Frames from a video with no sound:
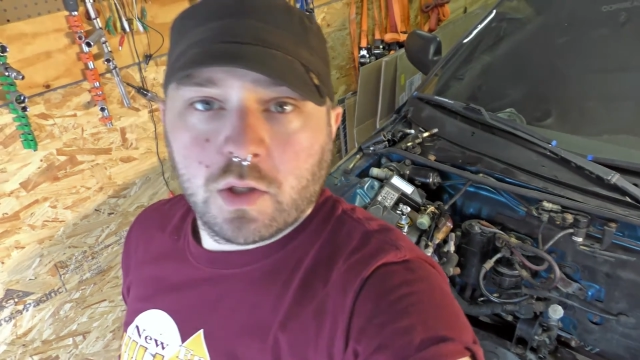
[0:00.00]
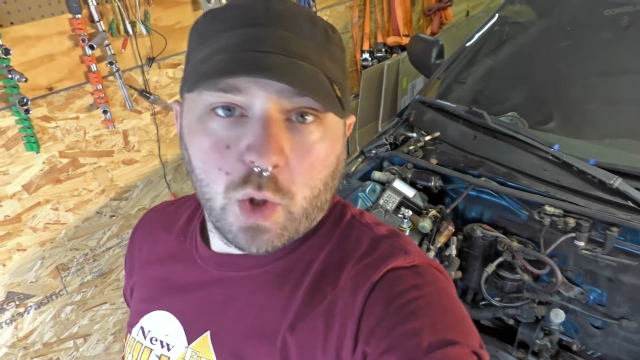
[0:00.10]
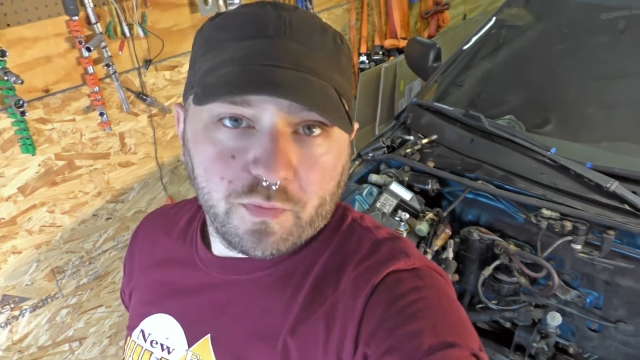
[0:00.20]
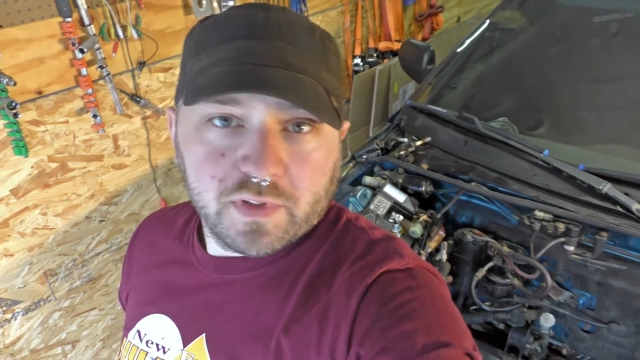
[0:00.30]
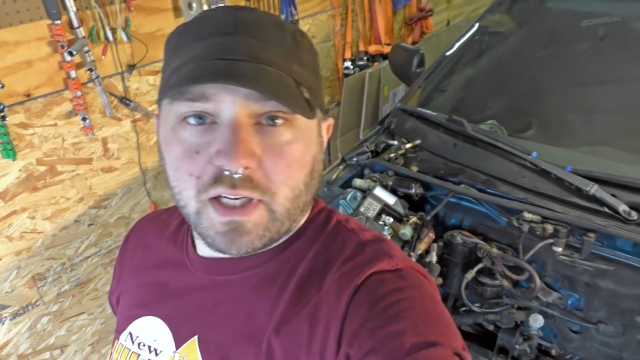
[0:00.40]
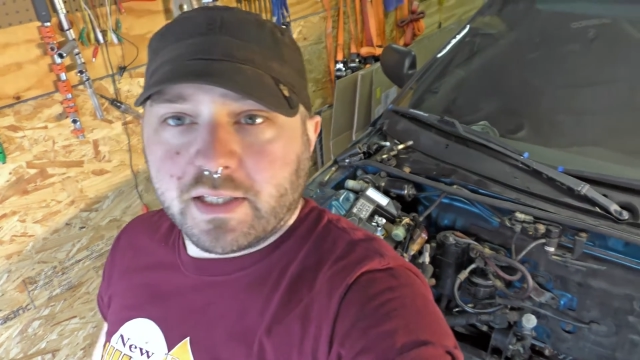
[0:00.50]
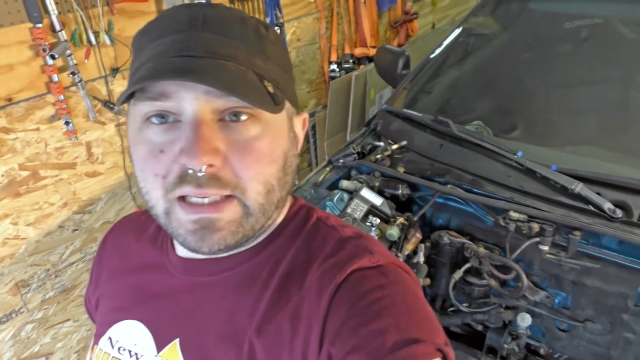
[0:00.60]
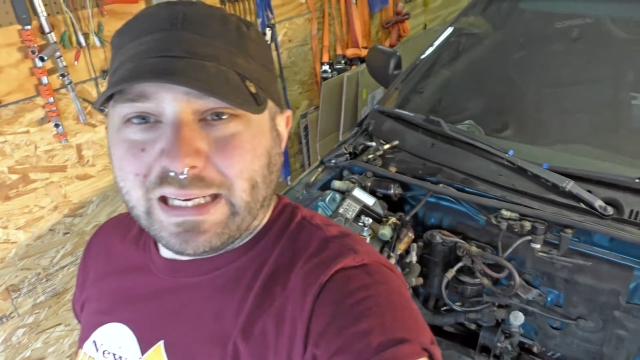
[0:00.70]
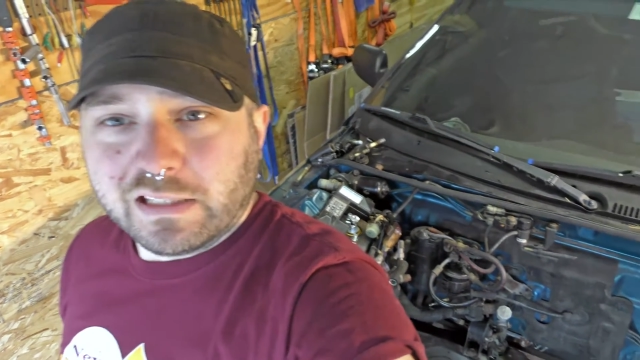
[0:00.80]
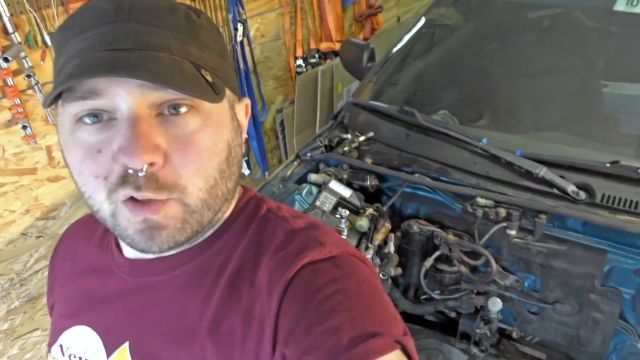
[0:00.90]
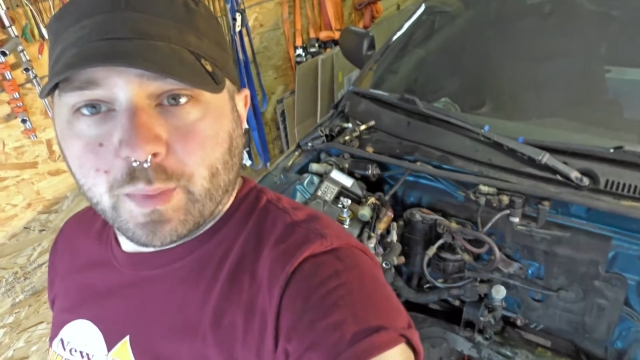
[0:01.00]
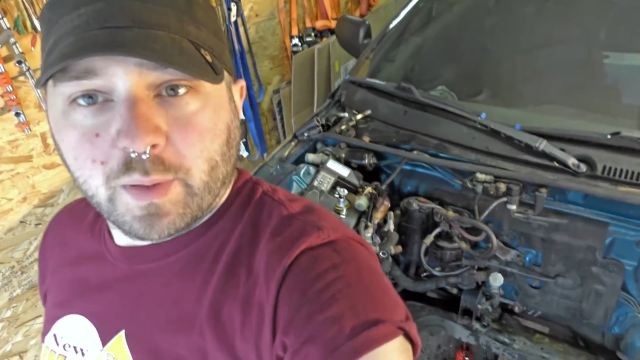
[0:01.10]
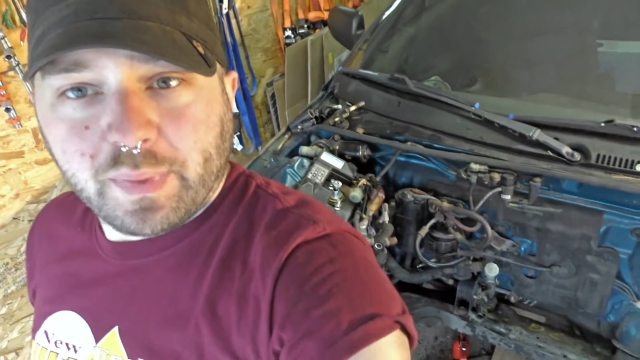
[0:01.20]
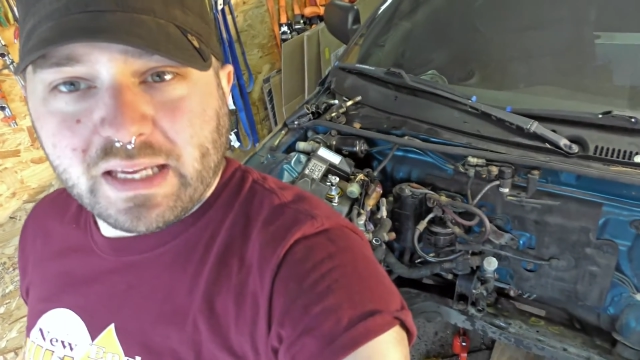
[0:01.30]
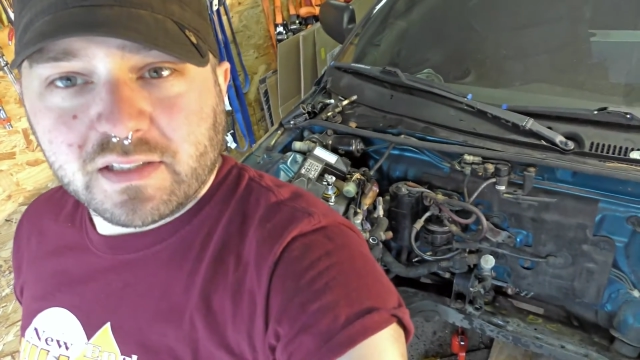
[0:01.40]
Hopefully I can get a little bit
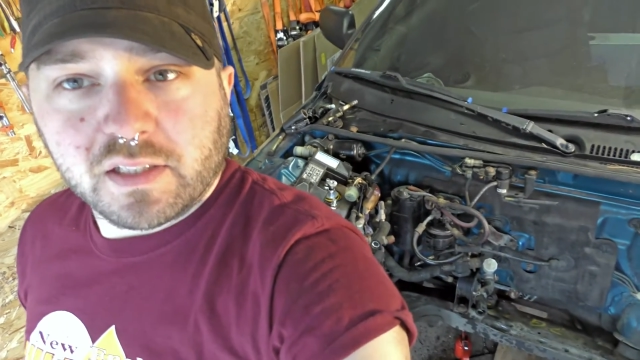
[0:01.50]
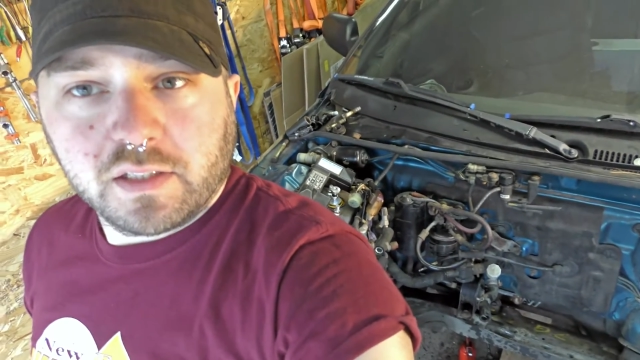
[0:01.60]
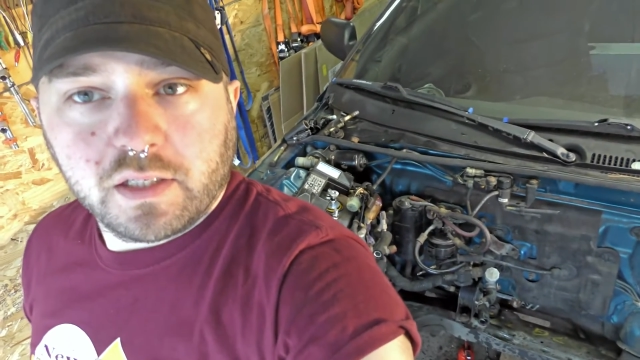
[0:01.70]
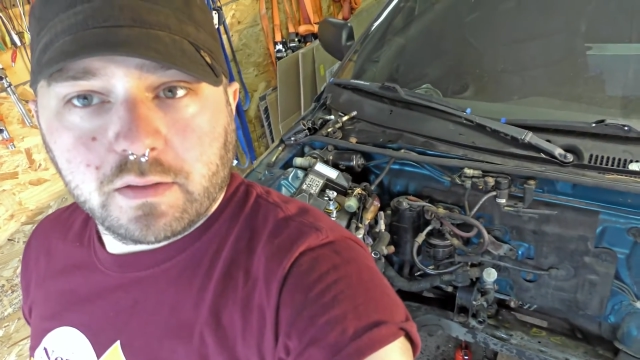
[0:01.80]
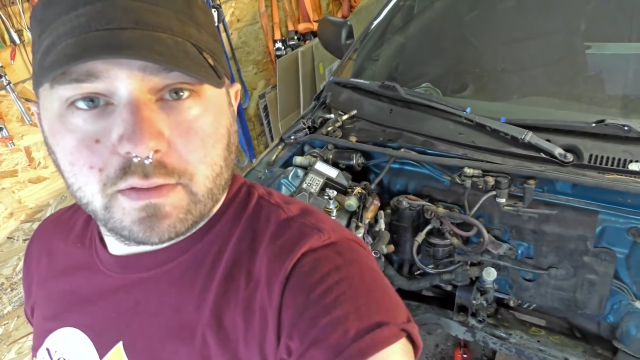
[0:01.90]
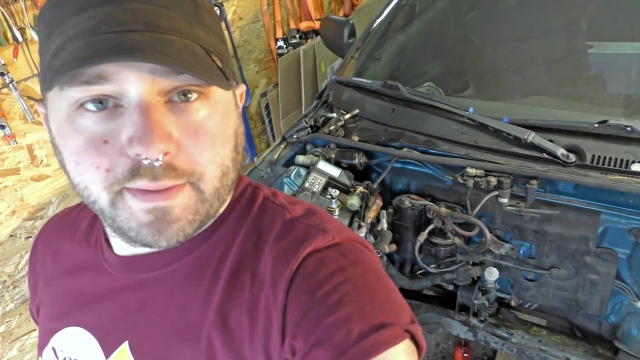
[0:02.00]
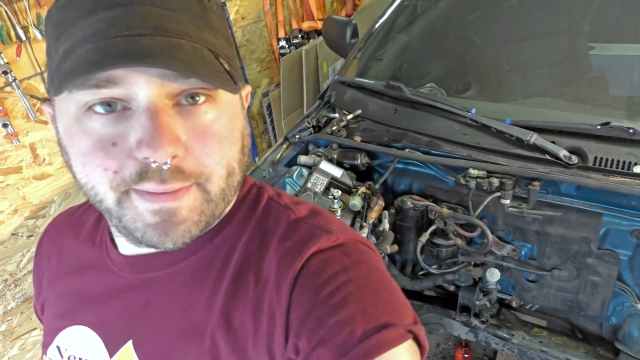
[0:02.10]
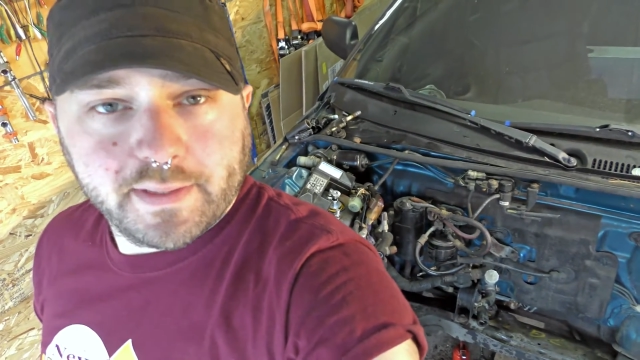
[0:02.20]
of paint in here to